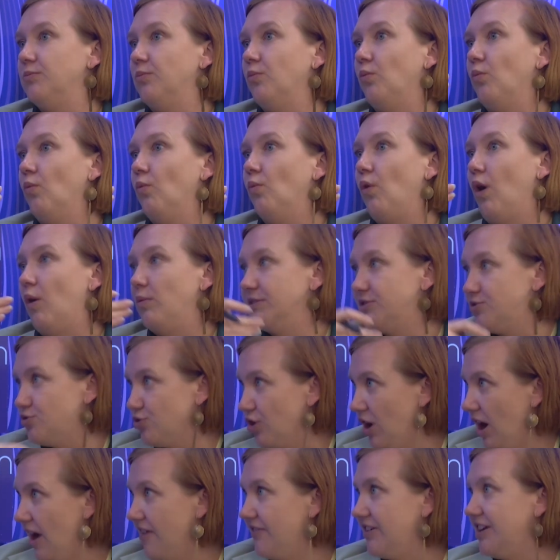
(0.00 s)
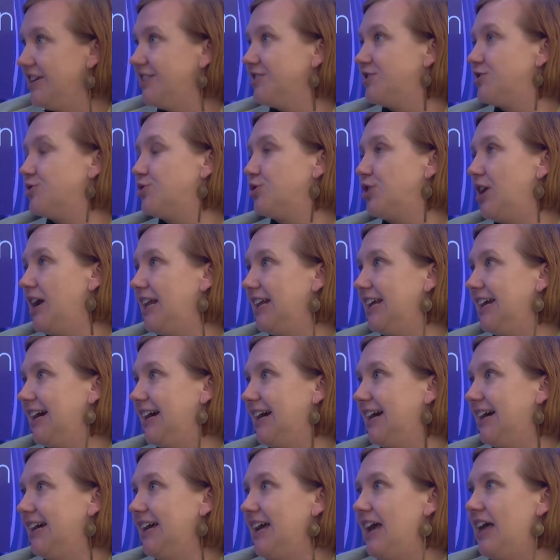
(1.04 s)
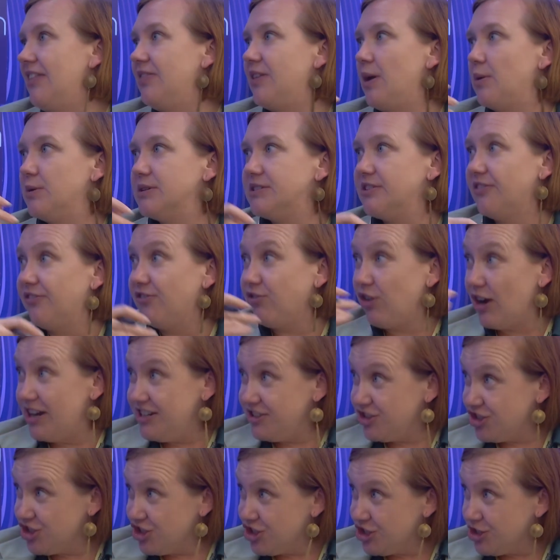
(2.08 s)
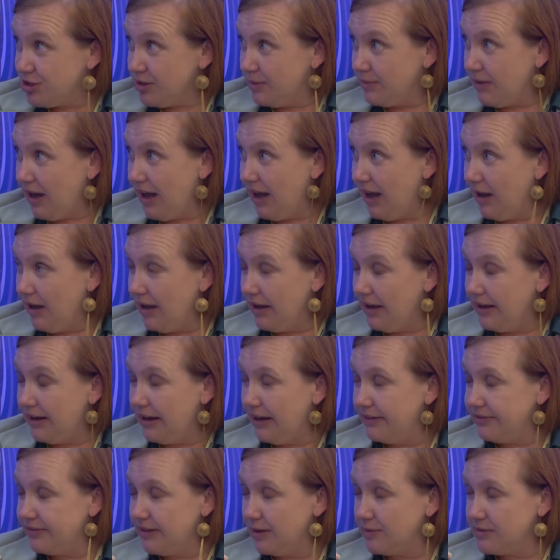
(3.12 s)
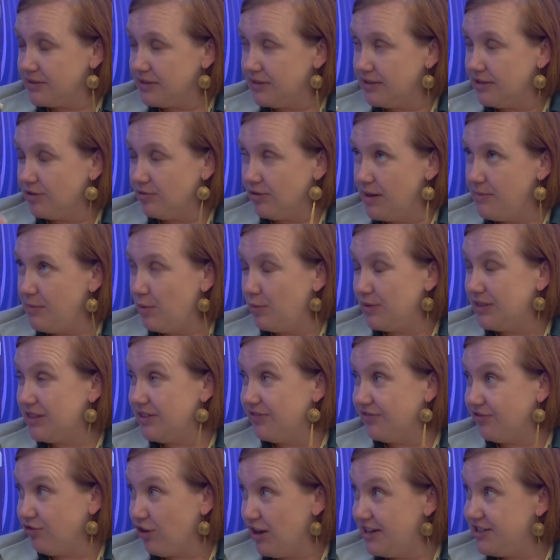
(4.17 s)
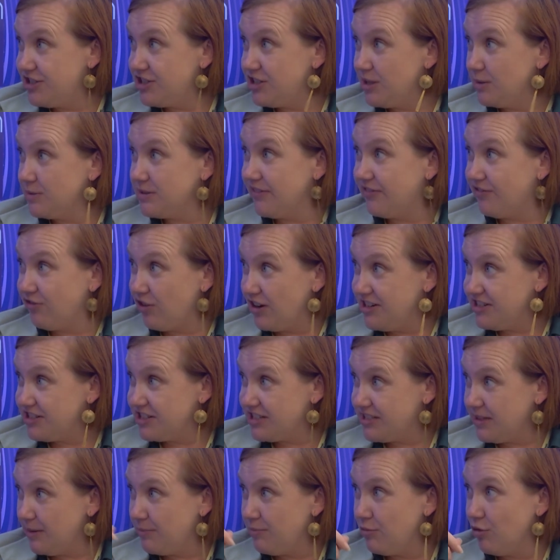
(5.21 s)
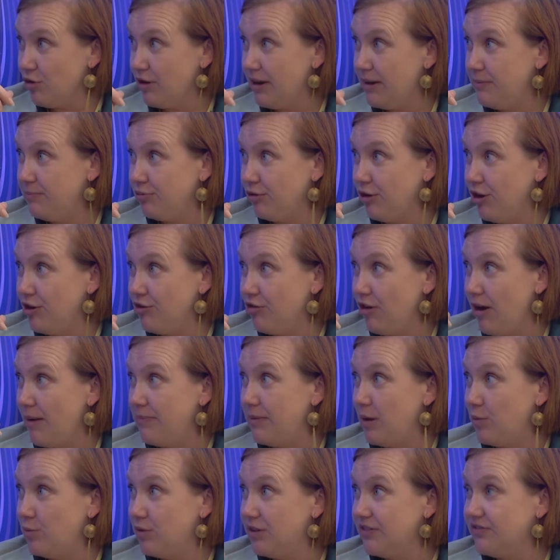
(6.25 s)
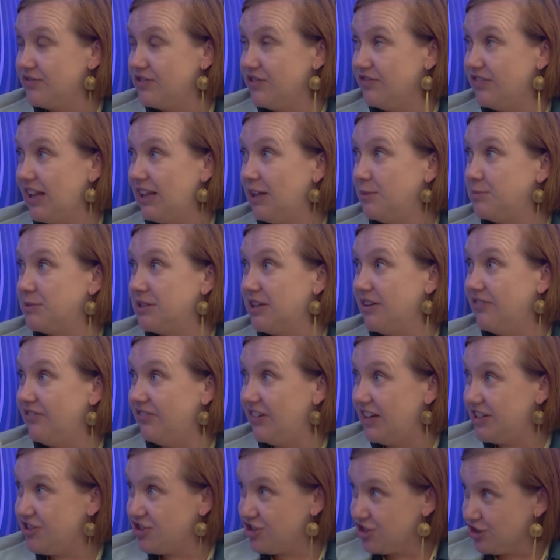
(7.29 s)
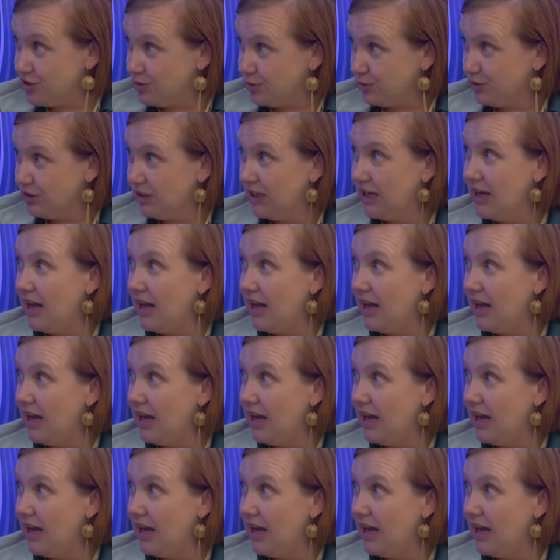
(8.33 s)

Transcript: what was driving Australia. There was a French, there was an agreement with the French. There was a French submarine program that would have developed conventionally